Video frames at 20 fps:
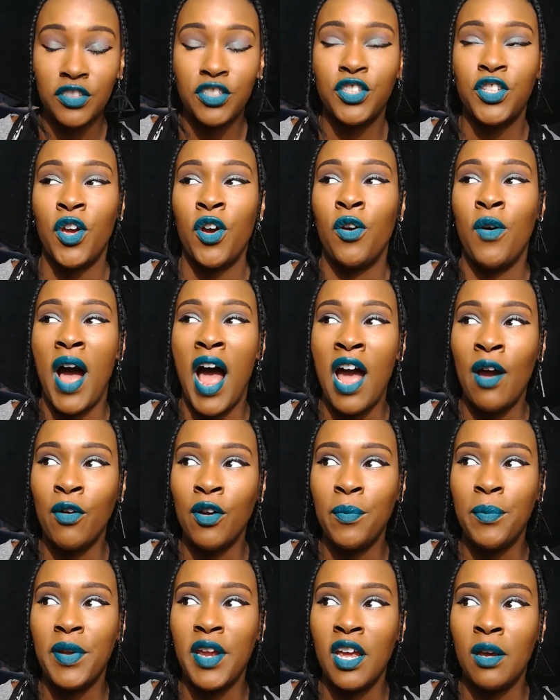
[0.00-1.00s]
So I
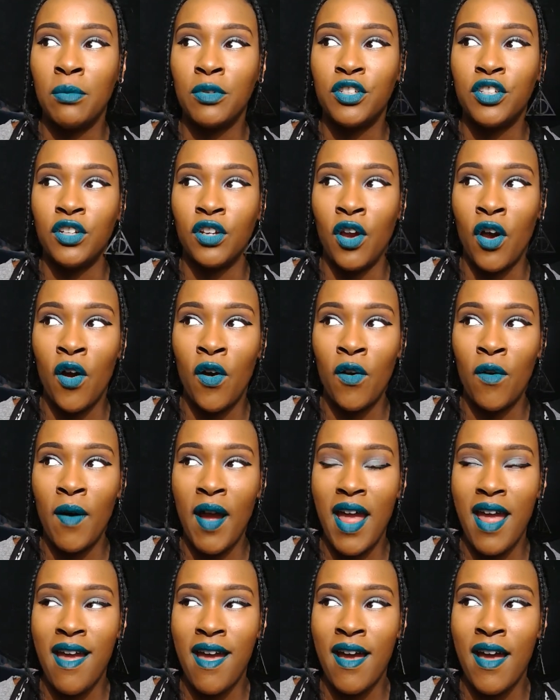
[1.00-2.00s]
would be able to go
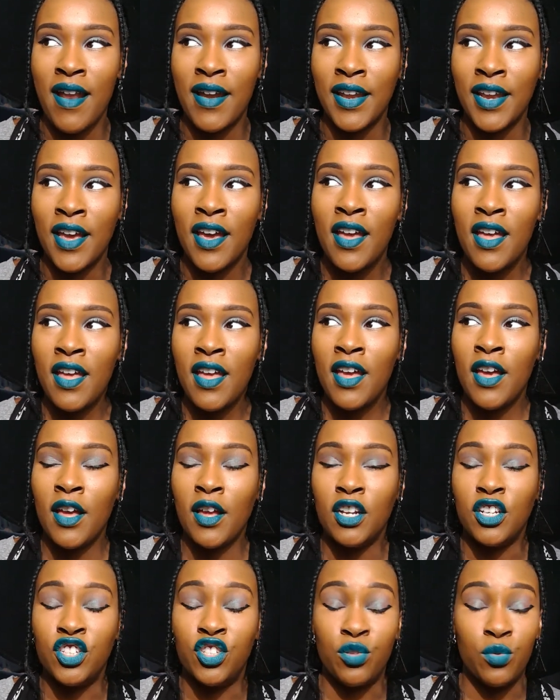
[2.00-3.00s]
and
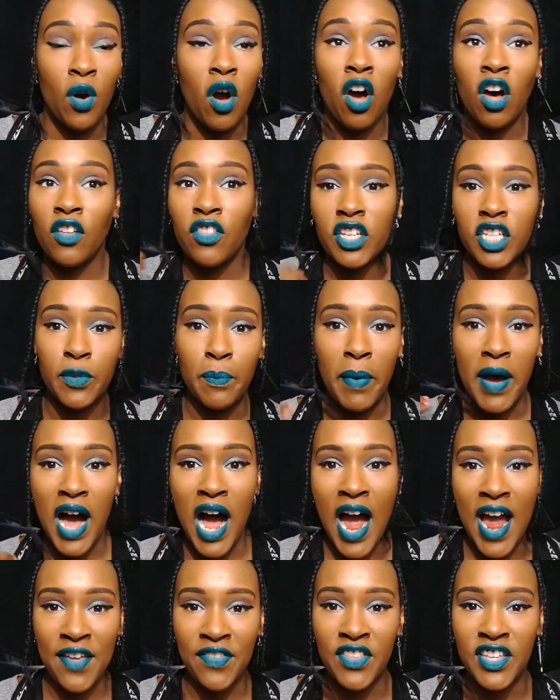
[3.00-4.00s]
do all this
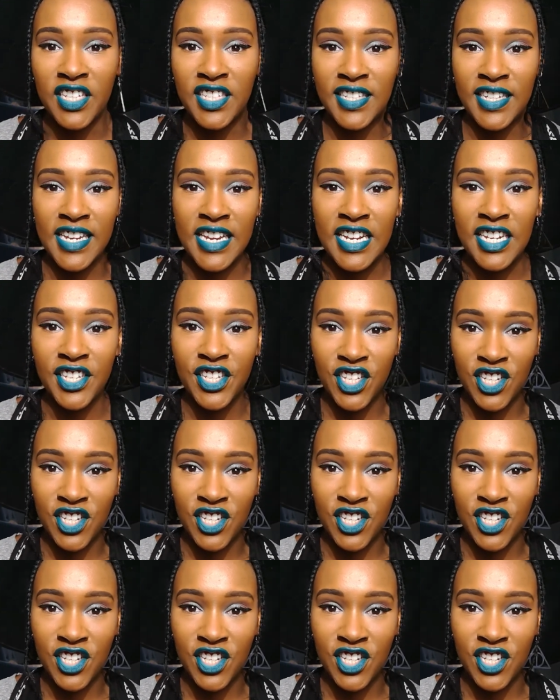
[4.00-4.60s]
behind the scenes